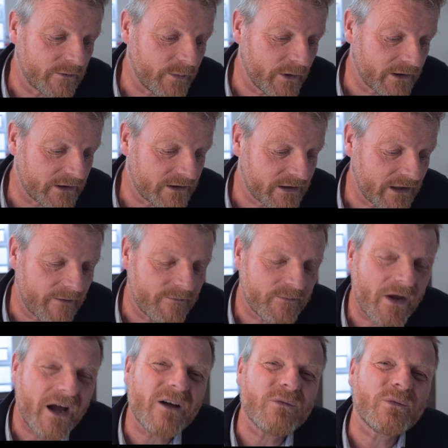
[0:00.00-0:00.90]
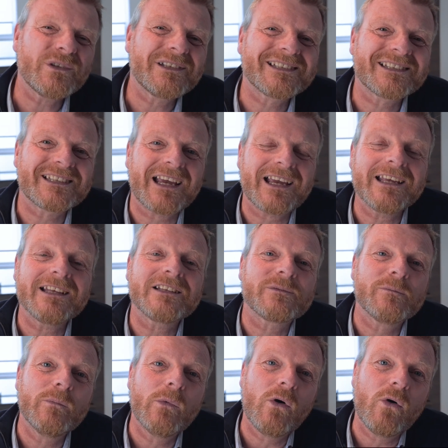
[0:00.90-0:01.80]
But I would say
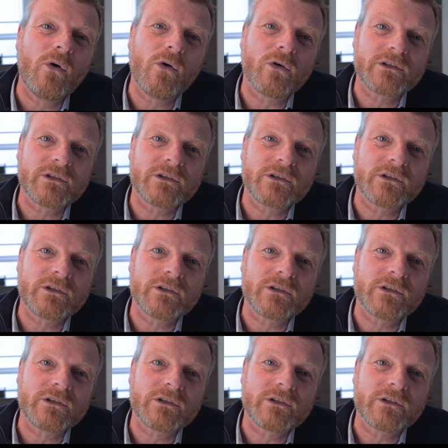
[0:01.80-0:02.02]
it's more